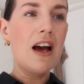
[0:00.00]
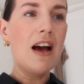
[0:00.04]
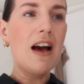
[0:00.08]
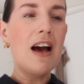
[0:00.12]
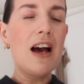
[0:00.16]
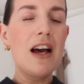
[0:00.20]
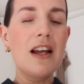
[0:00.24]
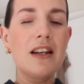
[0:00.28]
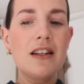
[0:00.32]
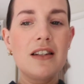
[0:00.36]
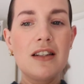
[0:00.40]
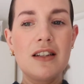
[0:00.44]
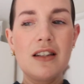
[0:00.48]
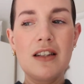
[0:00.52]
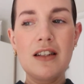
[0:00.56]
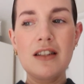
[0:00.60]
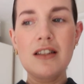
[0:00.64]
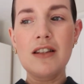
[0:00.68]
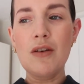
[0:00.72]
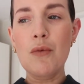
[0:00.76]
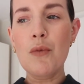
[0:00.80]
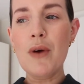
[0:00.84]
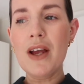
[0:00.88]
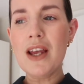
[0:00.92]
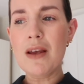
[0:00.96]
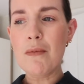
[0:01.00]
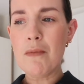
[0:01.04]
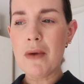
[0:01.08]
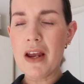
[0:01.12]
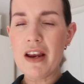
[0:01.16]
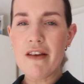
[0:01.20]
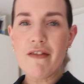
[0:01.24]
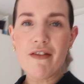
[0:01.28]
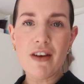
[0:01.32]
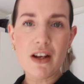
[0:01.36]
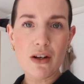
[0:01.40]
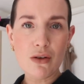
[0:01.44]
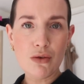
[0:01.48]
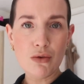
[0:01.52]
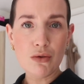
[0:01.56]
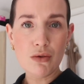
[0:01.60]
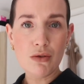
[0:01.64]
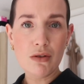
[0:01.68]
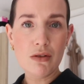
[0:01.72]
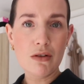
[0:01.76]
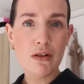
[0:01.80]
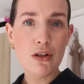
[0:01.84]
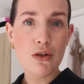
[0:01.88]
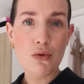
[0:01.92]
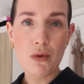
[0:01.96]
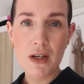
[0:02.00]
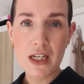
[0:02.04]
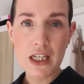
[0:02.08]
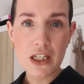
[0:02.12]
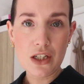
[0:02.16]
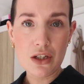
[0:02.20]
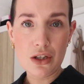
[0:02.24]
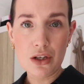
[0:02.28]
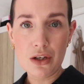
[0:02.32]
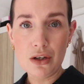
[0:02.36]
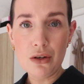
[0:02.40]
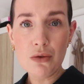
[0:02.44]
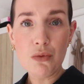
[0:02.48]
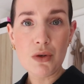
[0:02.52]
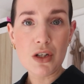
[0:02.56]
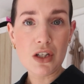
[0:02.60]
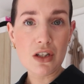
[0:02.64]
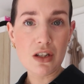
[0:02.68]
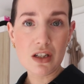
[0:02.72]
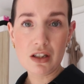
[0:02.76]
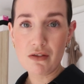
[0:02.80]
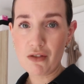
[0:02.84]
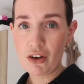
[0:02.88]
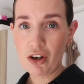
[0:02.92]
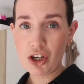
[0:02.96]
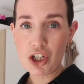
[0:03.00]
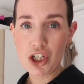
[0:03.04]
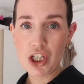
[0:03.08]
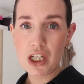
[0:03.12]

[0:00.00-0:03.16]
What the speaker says: at somewhere in Mayfair called The 22, which looks very